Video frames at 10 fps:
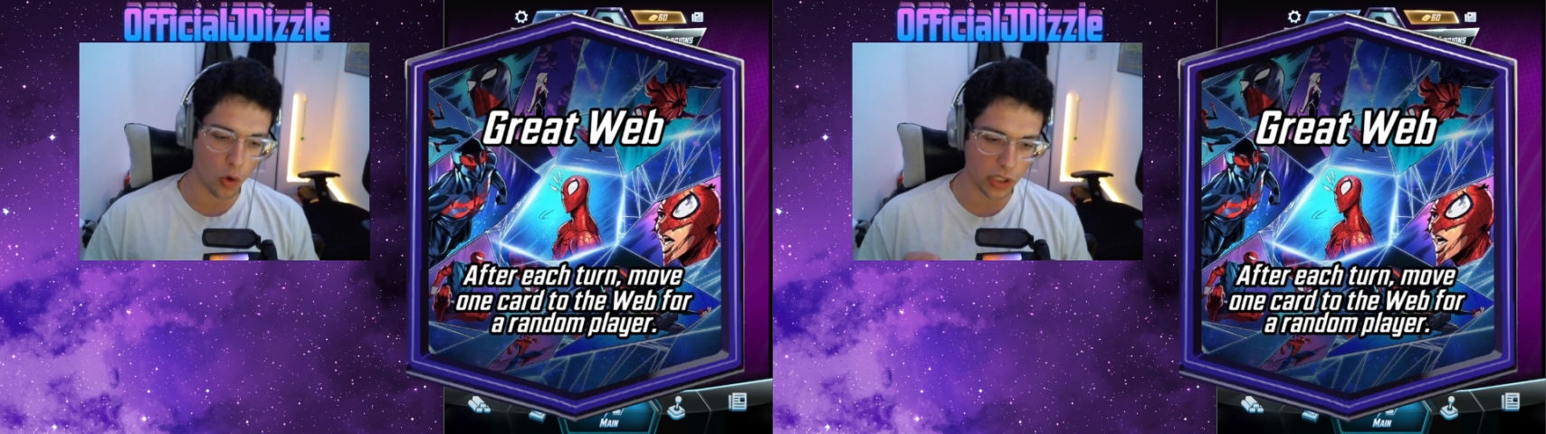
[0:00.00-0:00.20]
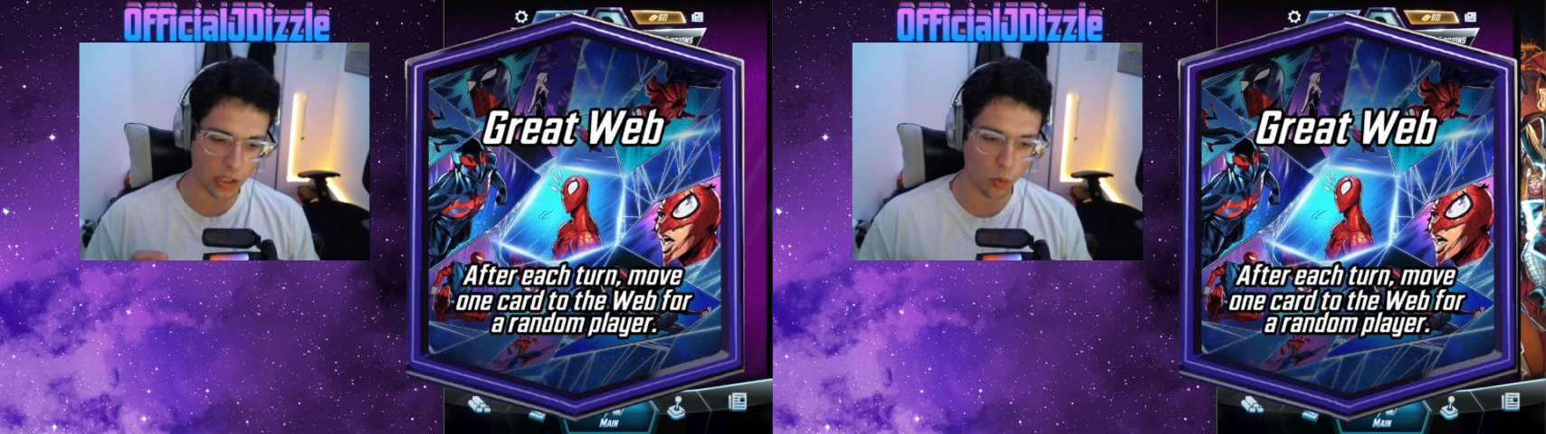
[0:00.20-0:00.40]

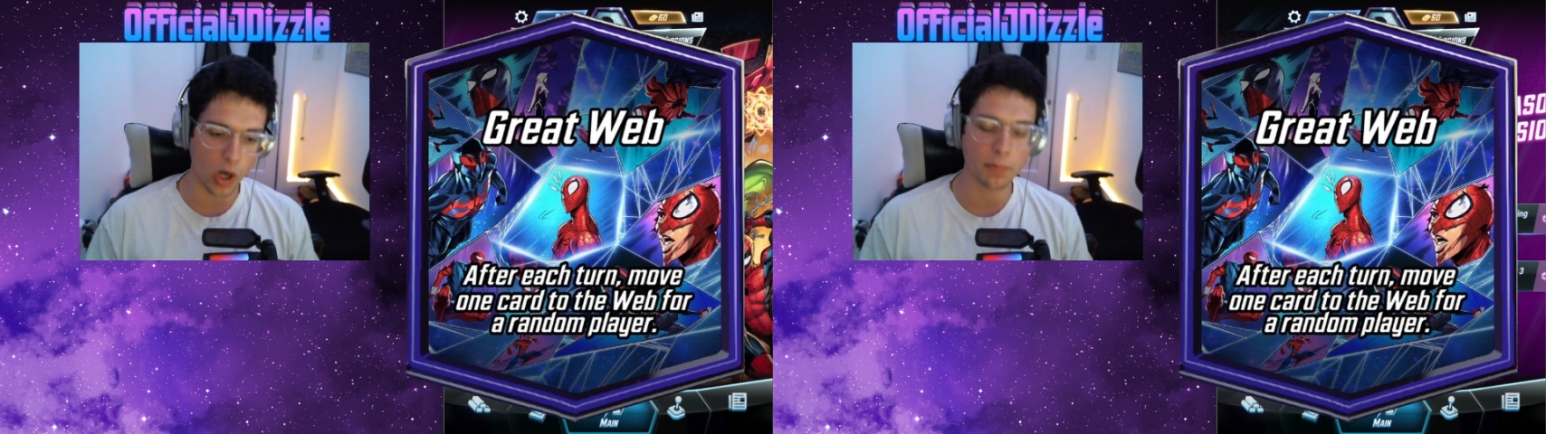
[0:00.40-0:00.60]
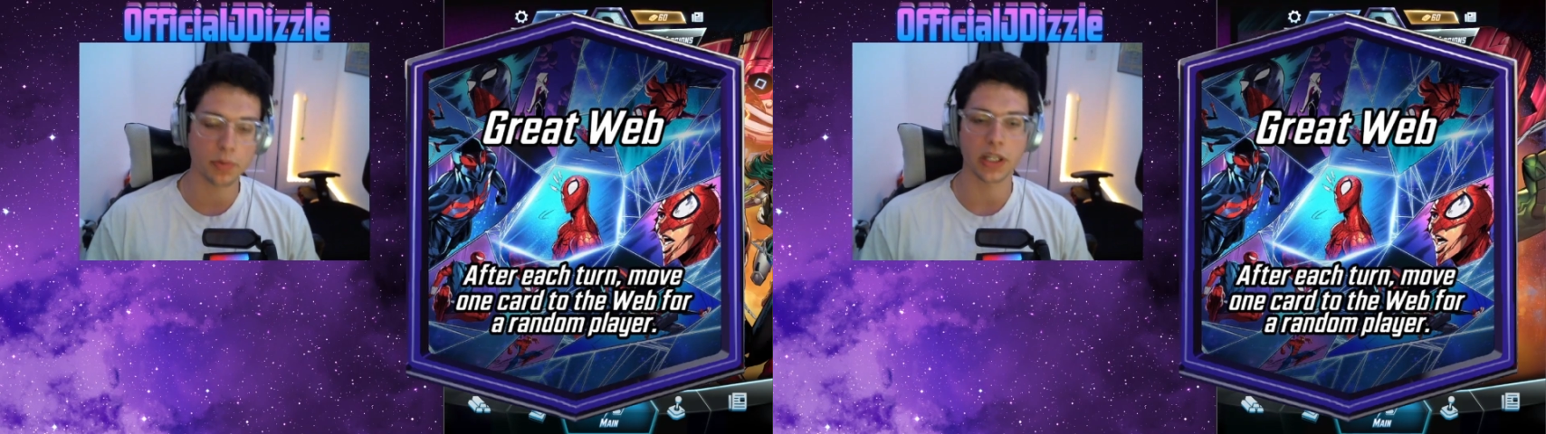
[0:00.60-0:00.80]
only
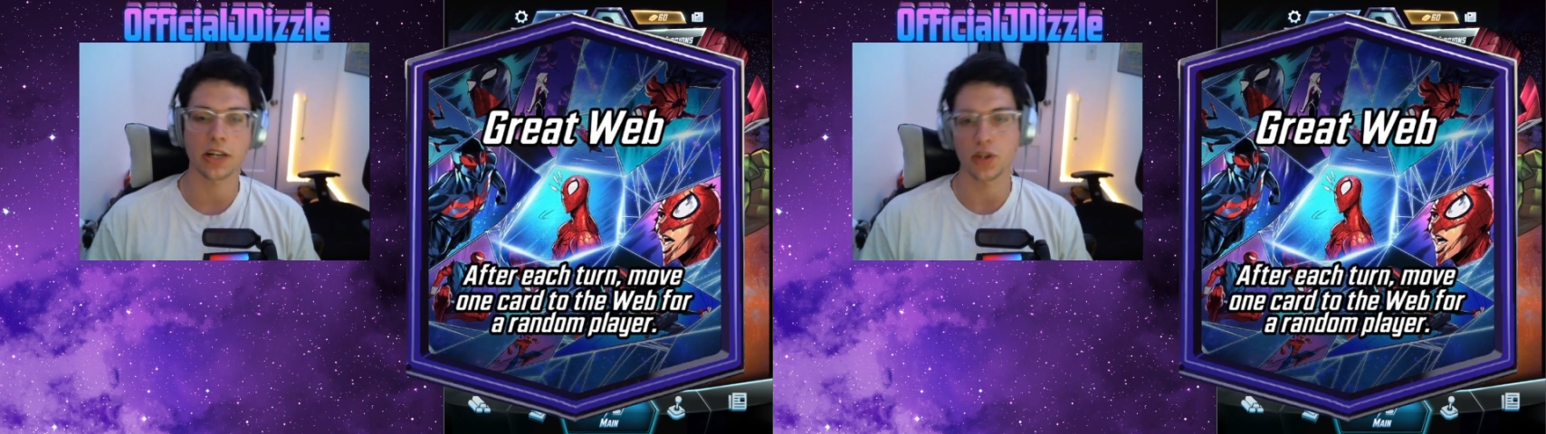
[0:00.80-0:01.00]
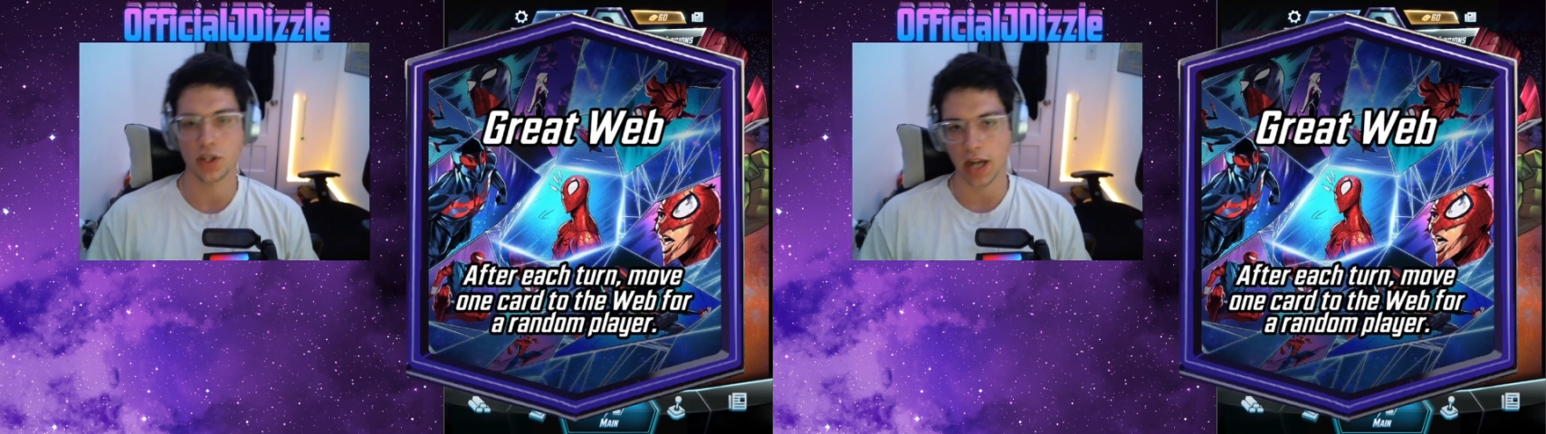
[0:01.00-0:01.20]
1
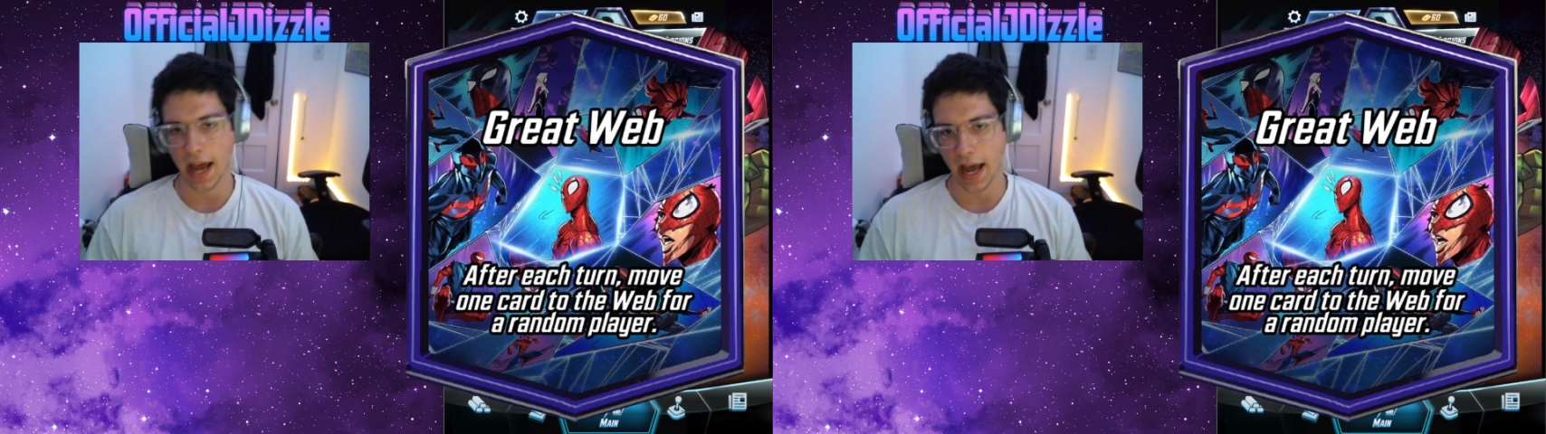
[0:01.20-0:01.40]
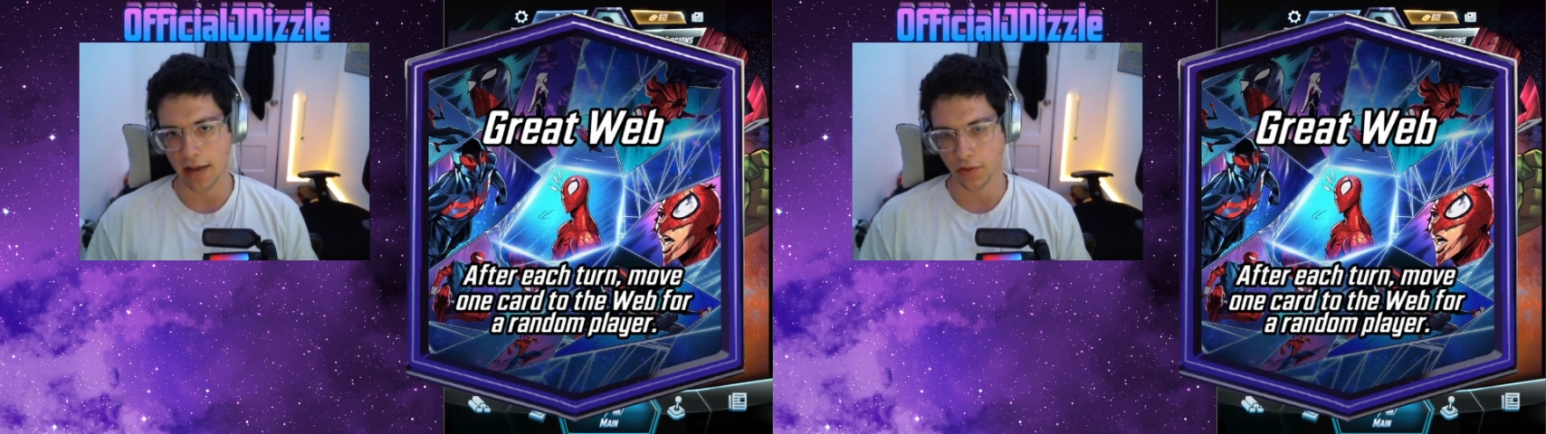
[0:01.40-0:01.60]
player is going to
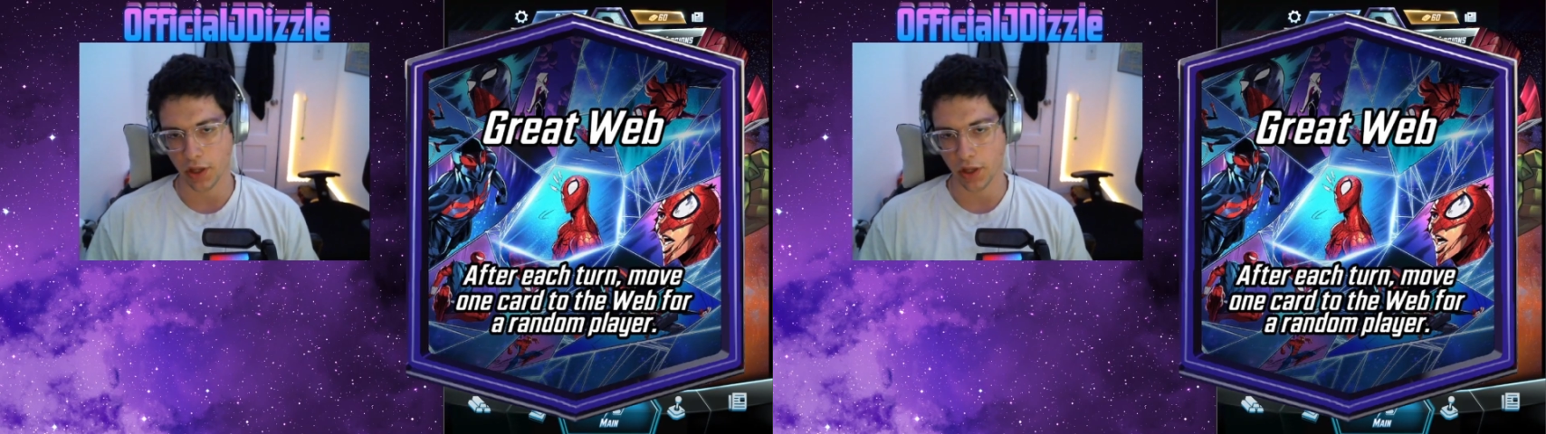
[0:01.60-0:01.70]
have